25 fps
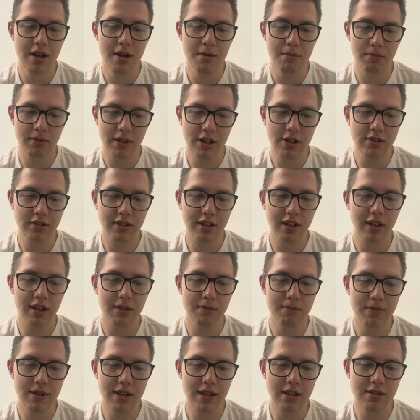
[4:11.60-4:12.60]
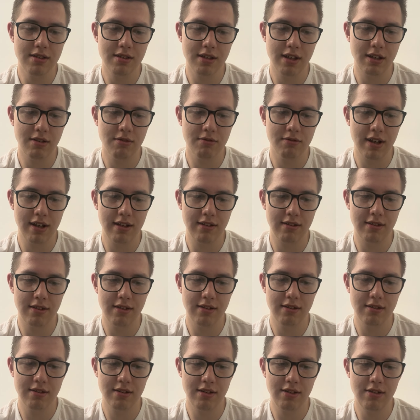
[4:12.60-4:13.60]
players can compete in
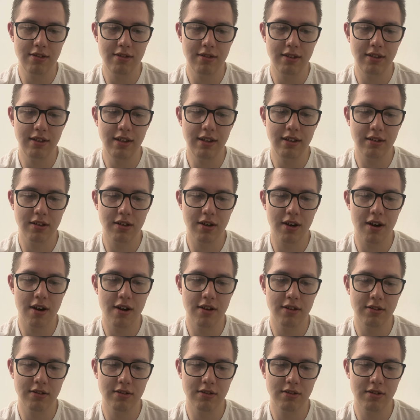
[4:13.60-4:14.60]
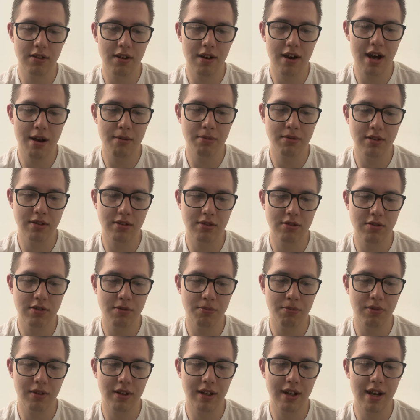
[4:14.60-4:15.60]
races using these cars to opt to
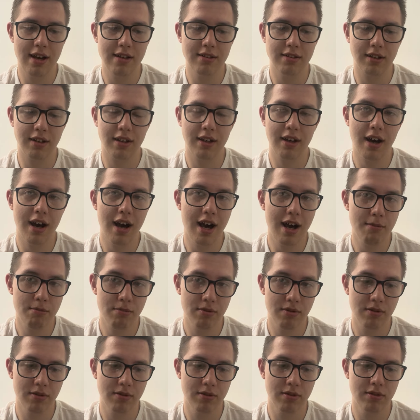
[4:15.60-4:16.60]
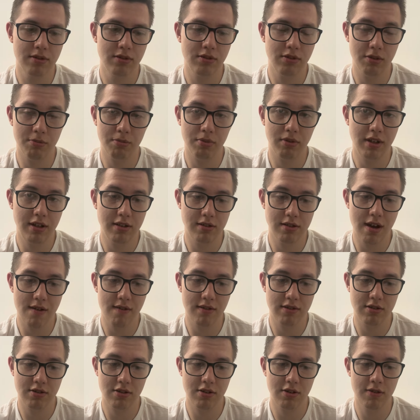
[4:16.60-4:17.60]
play as a cop, so police
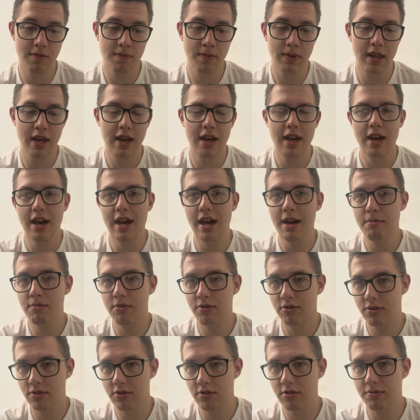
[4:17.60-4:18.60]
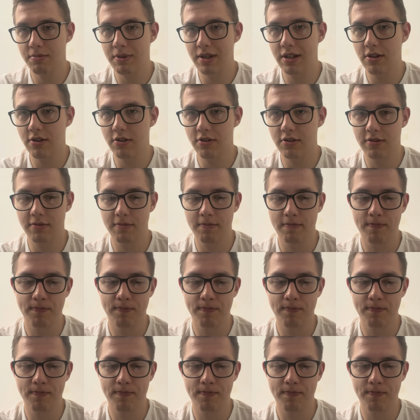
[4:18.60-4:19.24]
officer, and pursue speeders.